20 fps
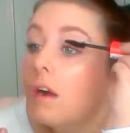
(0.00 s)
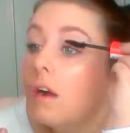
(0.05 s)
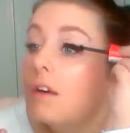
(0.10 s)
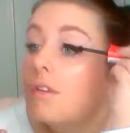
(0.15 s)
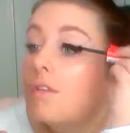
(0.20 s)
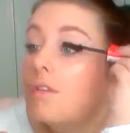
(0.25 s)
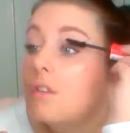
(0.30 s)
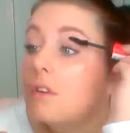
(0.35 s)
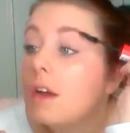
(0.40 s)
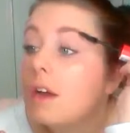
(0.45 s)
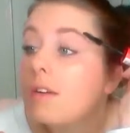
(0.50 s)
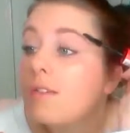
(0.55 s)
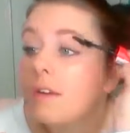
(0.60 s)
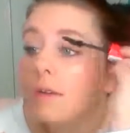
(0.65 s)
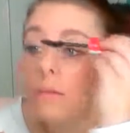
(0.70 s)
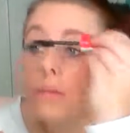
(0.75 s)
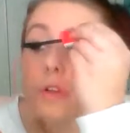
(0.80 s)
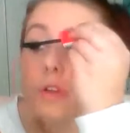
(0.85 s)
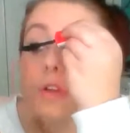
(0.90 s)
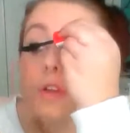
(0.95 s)
after I've
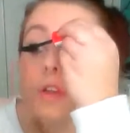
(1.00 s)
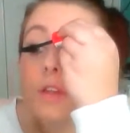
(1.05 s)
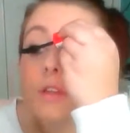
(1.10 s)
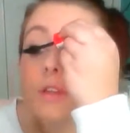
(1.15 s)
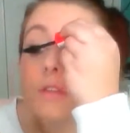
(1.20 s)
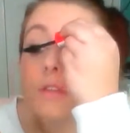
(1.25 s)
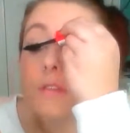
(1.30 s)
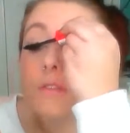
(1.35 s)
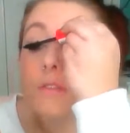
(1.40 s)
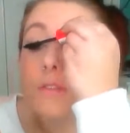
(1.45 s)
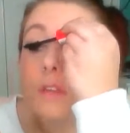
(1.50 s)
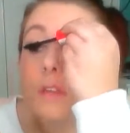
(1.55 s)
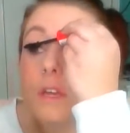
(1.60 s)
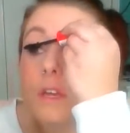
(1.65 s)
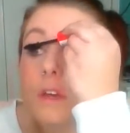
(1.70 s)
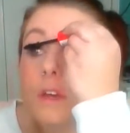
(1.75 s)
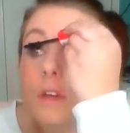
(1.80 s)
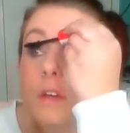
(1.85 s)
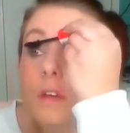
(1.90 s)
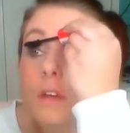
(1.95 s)
uploaded this
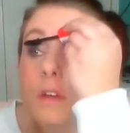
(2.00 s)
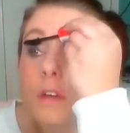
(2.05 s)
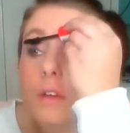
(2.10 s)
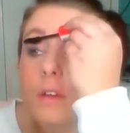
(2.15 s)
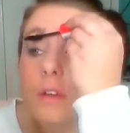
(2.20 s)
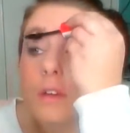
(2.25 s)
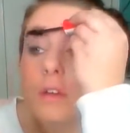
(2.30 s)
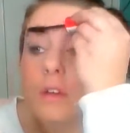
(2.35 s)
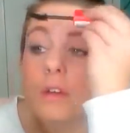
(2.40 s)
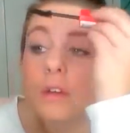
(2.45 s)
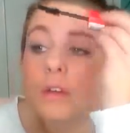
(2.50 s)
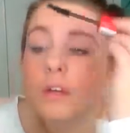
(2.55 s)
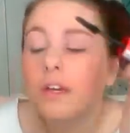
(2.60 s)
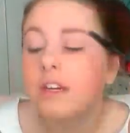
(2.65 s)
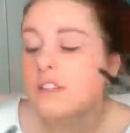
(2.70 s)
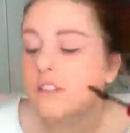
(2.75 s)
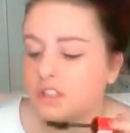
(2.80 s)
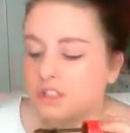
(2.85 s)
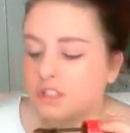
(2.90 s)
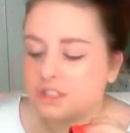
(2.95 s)
video,
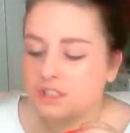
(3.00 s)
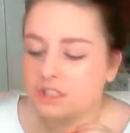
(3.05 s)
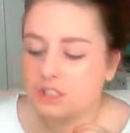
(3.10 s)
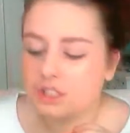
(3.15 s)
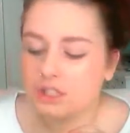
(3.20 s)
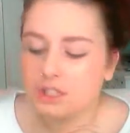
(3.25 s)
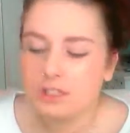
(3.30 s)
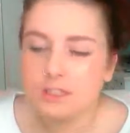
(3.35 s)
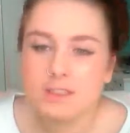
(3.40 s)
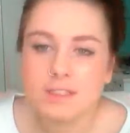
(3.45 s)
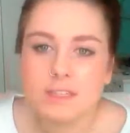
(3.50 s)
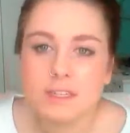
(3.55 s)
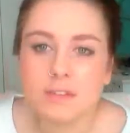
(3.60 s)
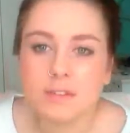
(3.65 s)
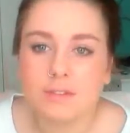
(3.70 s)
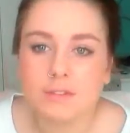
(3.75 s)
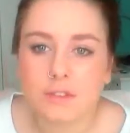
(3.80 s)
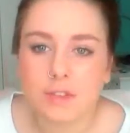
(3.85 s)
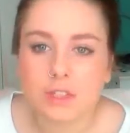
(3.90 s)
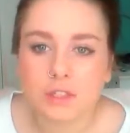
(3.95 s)
just so you can see
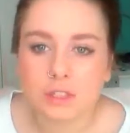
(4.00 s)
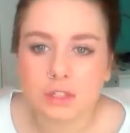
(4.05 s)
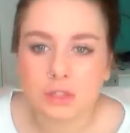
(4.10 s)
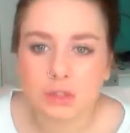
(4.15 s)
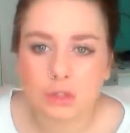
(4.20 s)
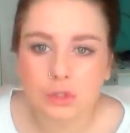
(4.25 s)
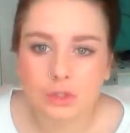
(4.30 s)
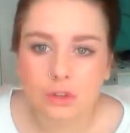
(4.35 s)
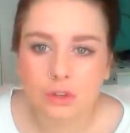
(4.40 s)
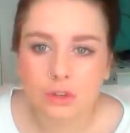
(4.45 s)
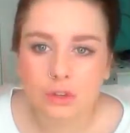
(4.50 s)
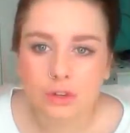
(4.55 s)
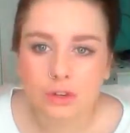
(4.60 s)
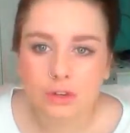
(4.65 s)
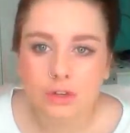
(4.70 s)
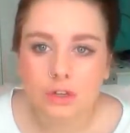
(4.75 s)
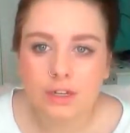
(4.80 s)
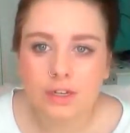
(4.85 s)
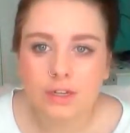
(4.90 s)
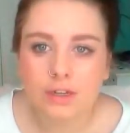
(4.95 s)
the finished look
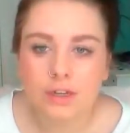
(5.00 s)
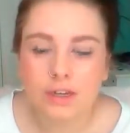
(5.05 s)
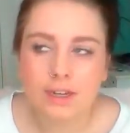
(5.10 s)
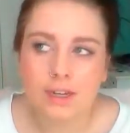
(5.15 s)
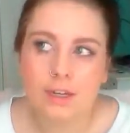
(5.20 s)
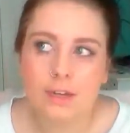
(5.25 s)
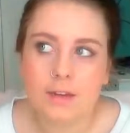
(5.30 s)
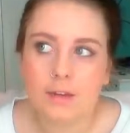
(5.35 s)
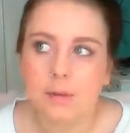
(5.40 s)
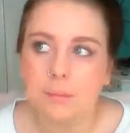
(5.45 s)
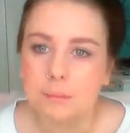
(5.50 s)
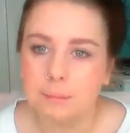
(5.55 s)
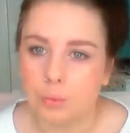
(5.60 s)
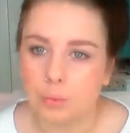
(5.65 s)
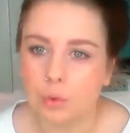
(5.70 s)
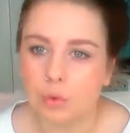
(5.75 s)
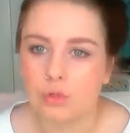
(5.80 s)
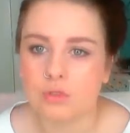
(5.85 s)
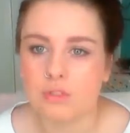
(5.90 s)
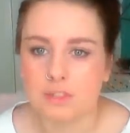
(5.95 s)
in
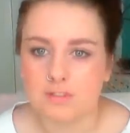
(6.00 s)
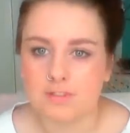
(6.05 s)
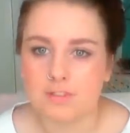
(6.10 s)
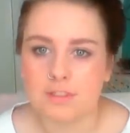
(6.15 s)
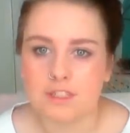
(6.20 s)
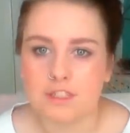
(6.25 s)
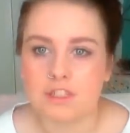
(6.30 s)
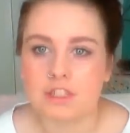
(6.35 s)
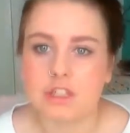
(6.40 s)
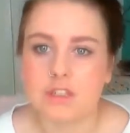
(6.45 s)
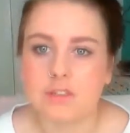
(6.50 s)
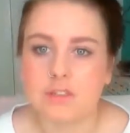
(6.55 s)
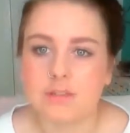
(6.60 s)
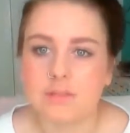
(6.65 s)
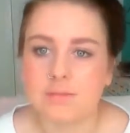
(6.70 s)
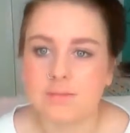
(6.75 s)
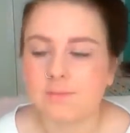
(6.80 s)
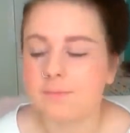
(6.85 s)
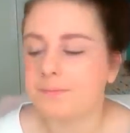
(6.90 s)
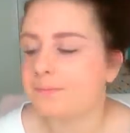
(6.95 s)
more
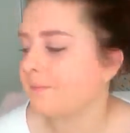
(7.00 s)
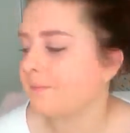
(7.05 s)
definition.